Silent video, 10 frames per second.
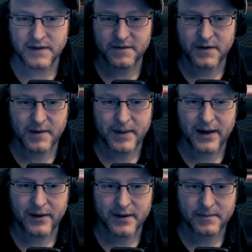of Flowing
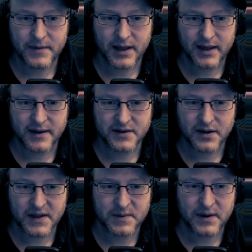Power, uh,
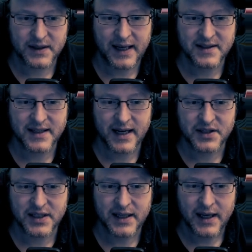target spirit gains an
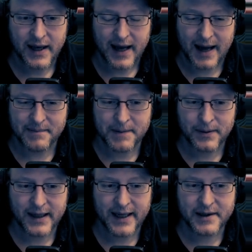energy, and they
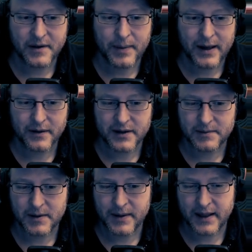play another power card
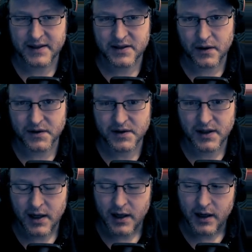by paying its cost.
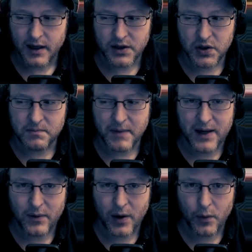You may
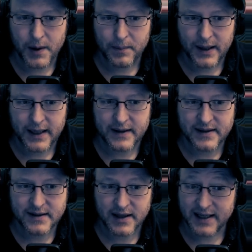well want to play
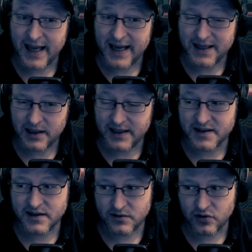this, and again, in
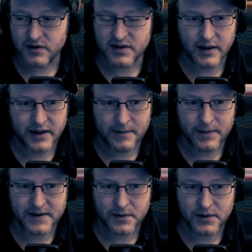true solo, you can
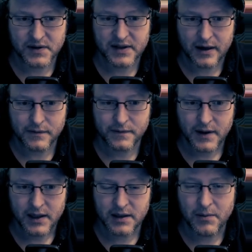play this on yourself.
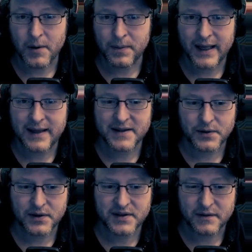You might want to play this on
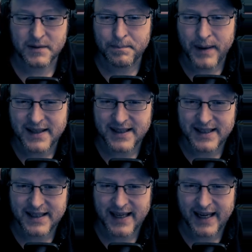yourself to
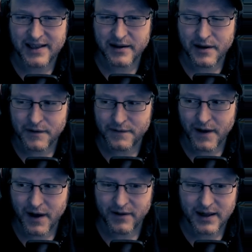basically gain another
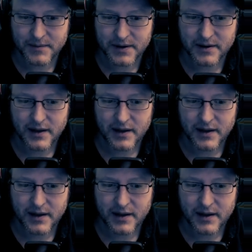fire element,